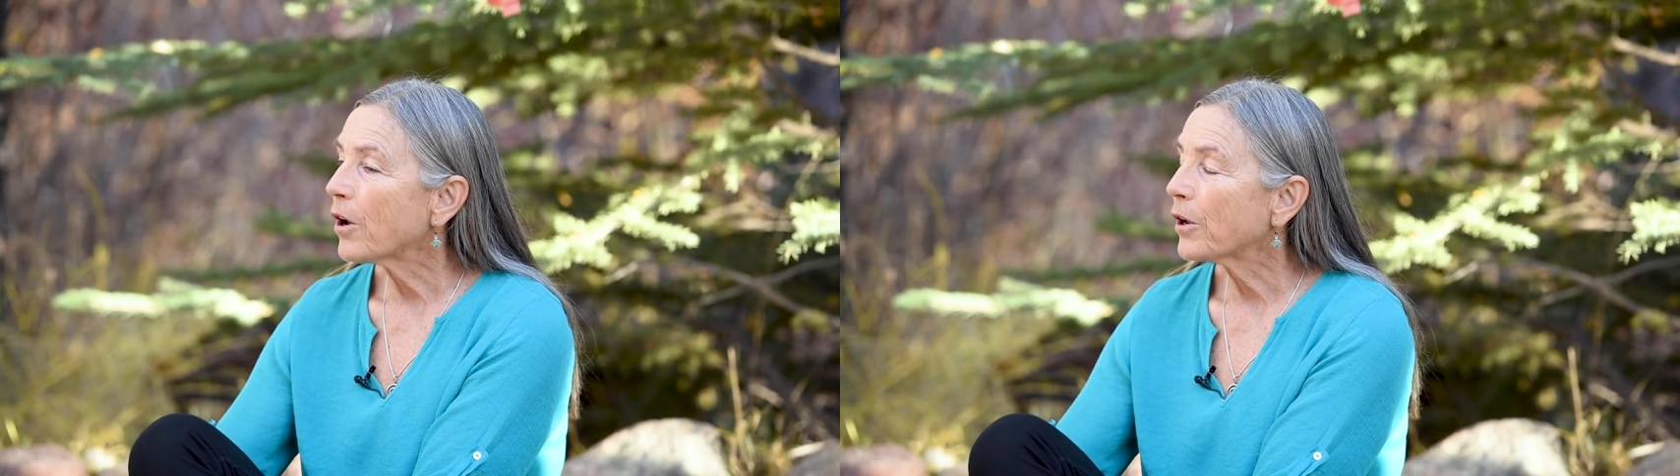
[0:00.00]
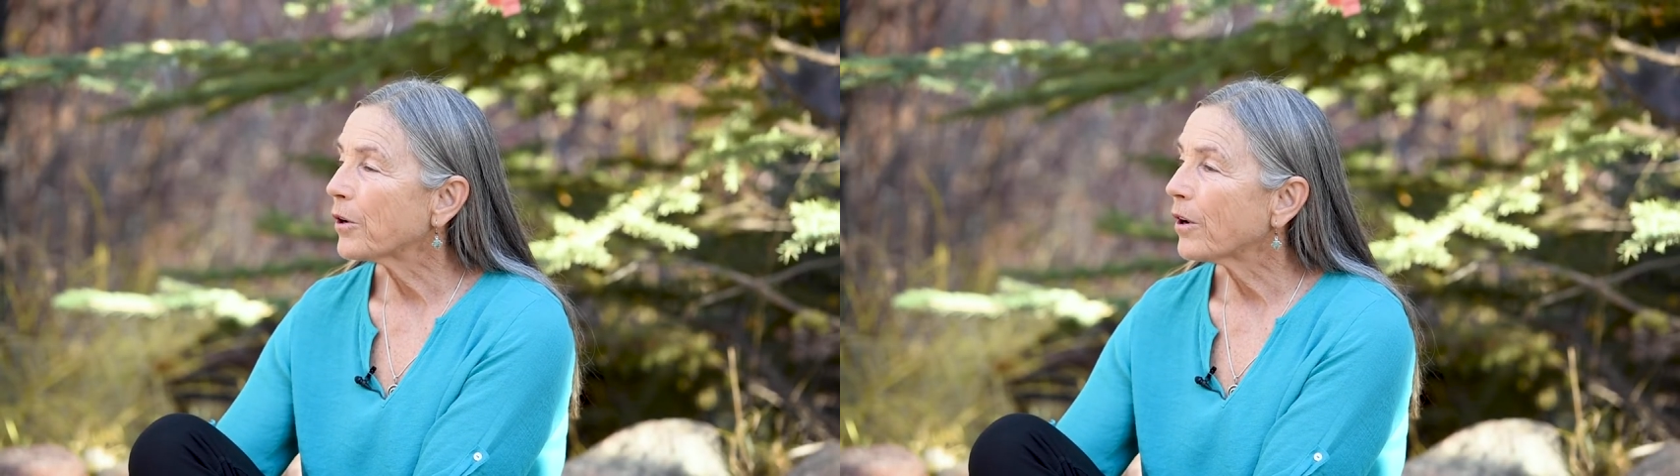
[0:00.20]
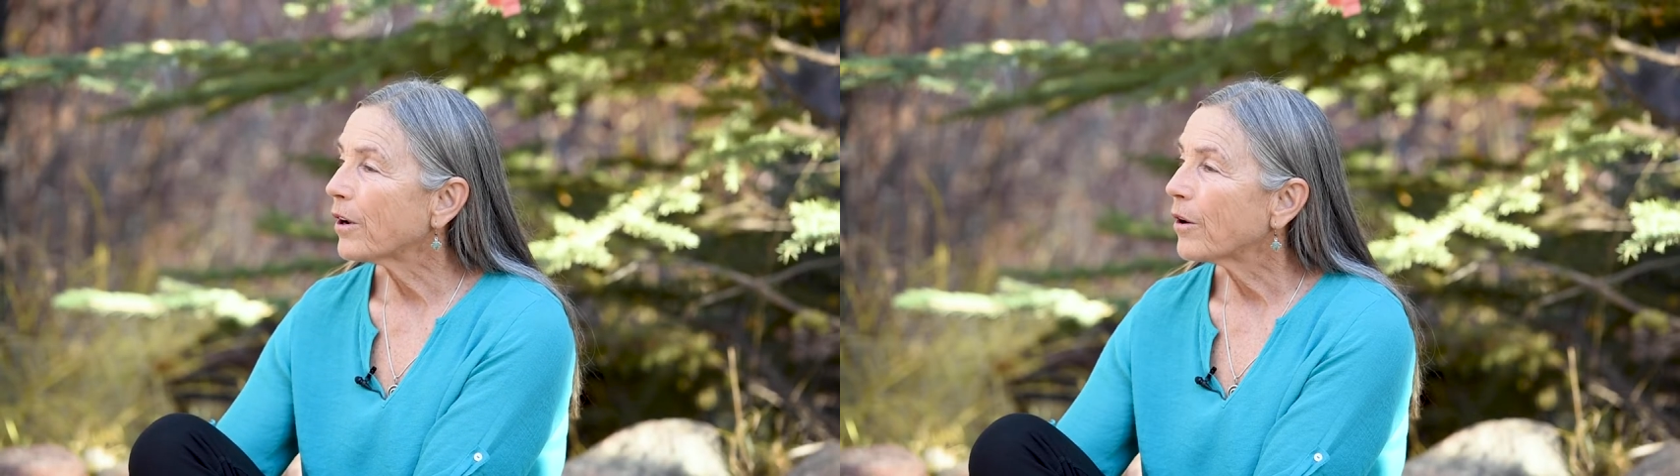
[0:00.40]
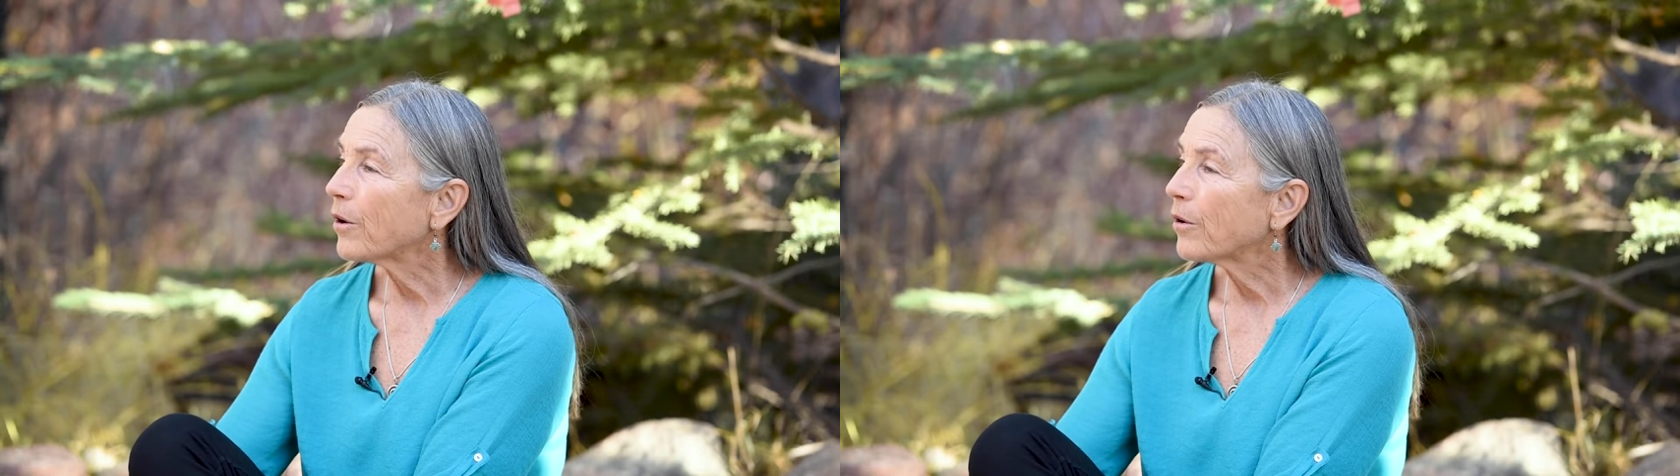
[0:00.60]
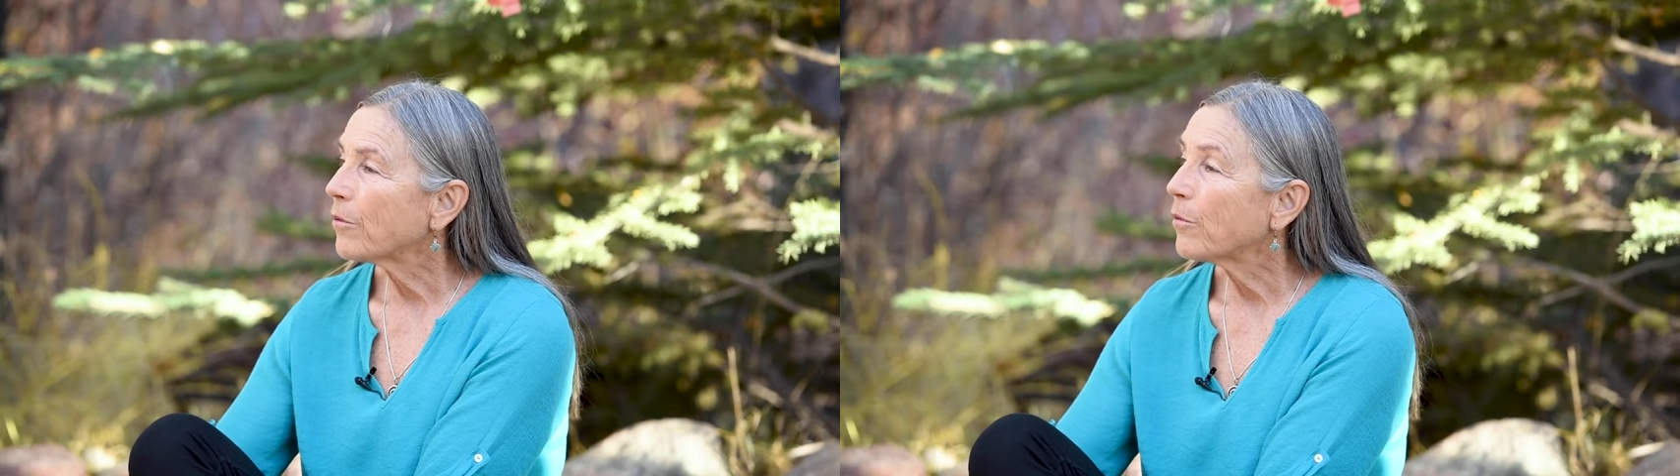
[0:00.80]
on
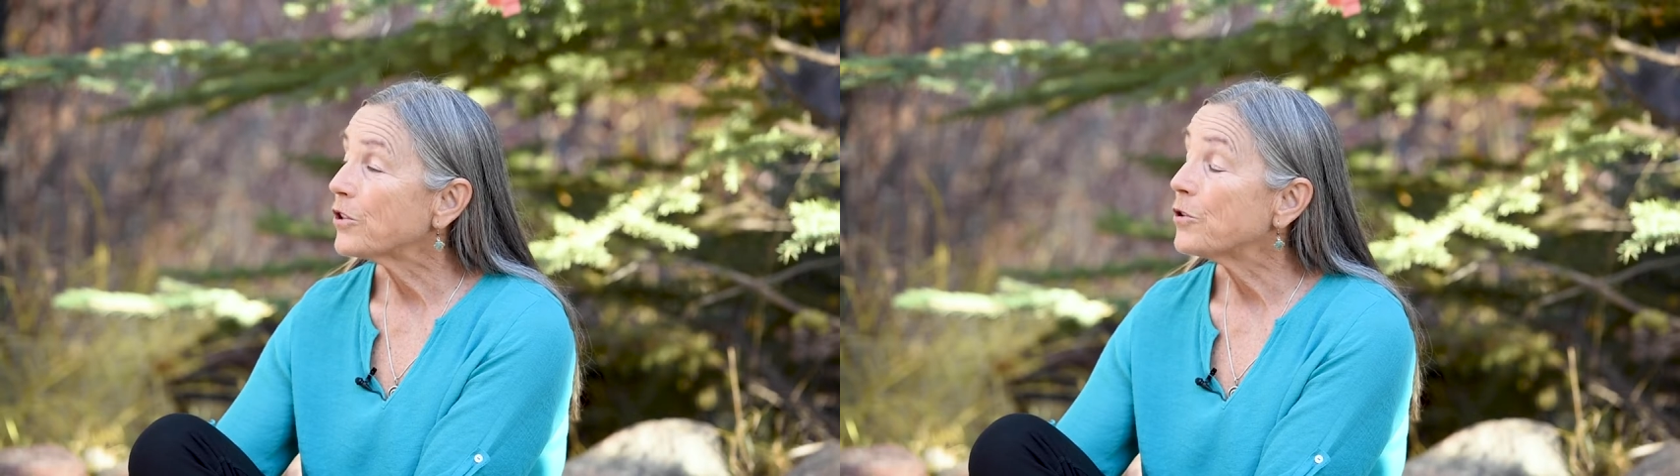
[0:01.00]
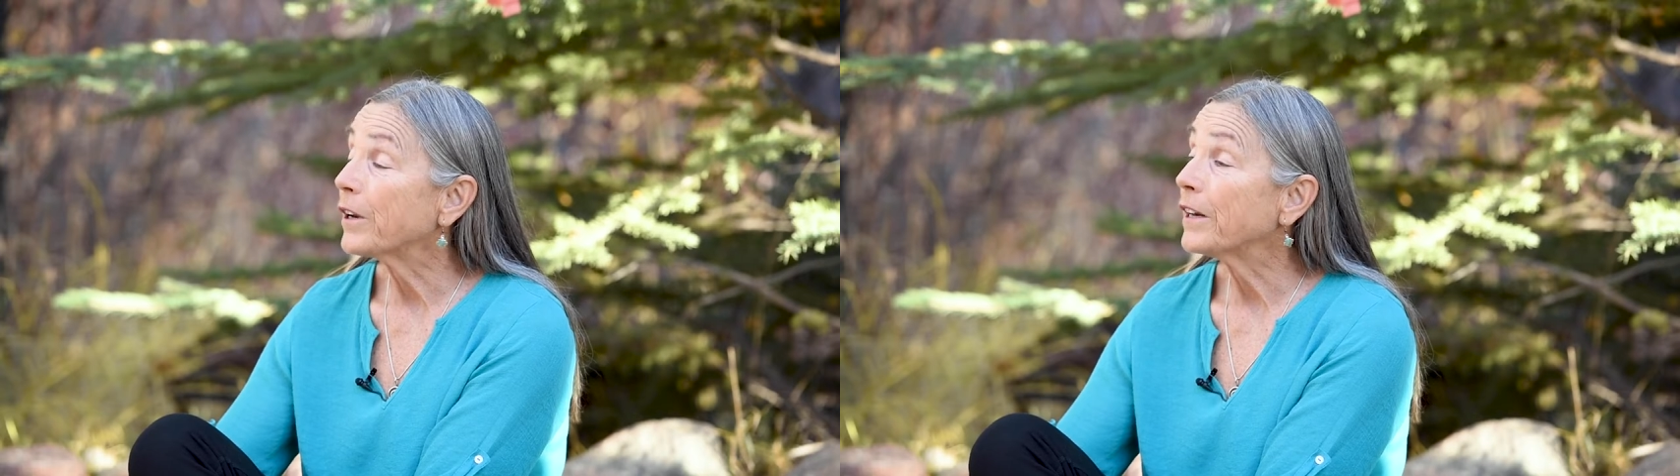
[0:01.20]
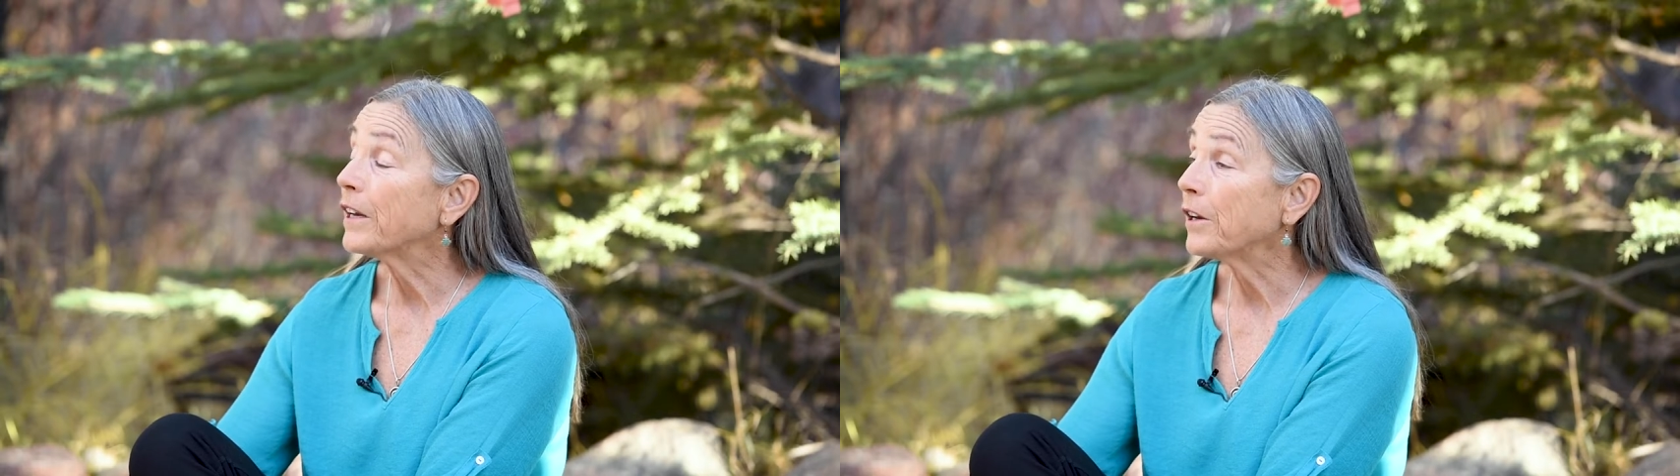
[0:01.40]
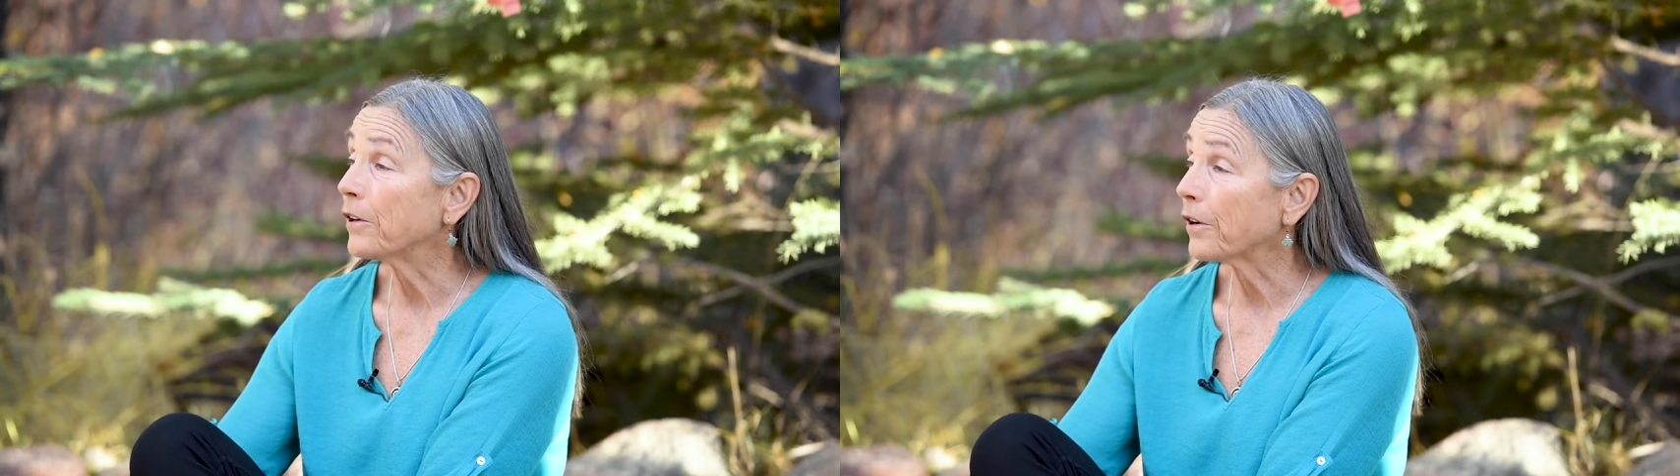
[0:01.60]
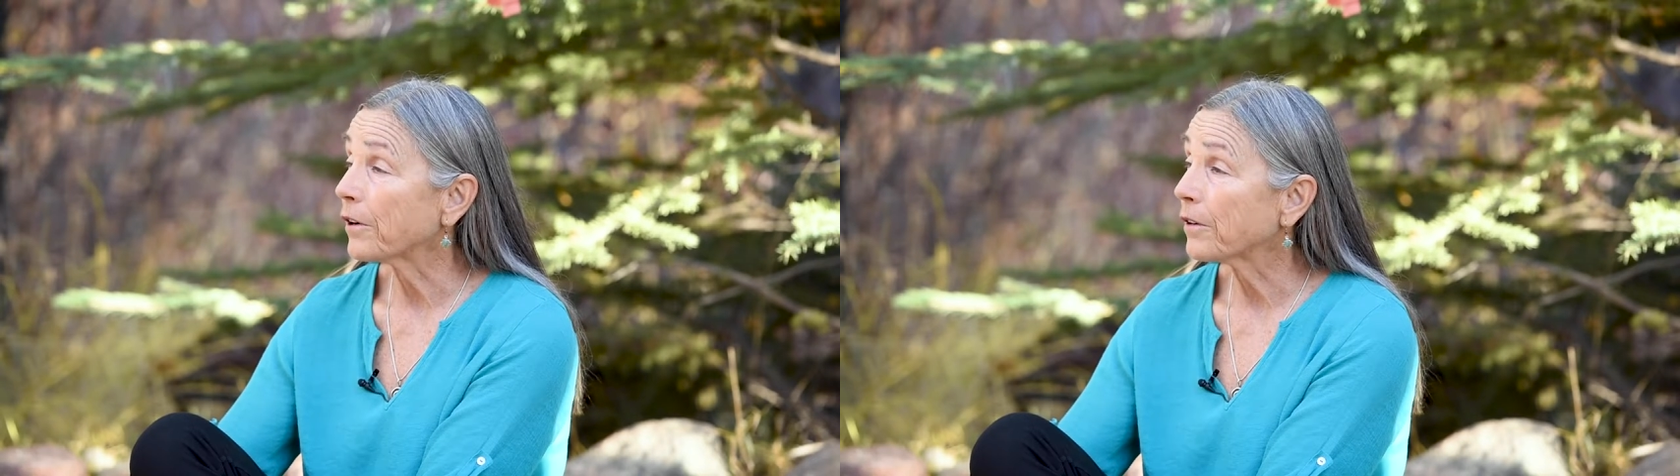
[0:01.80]
what you can
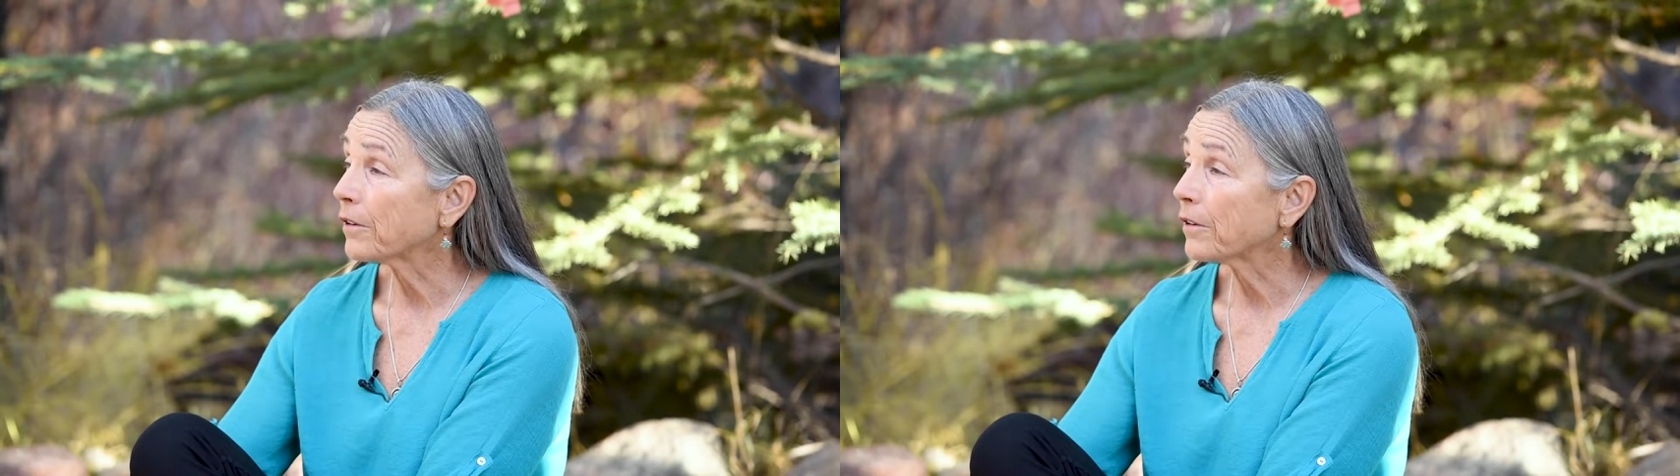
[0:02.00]
hear.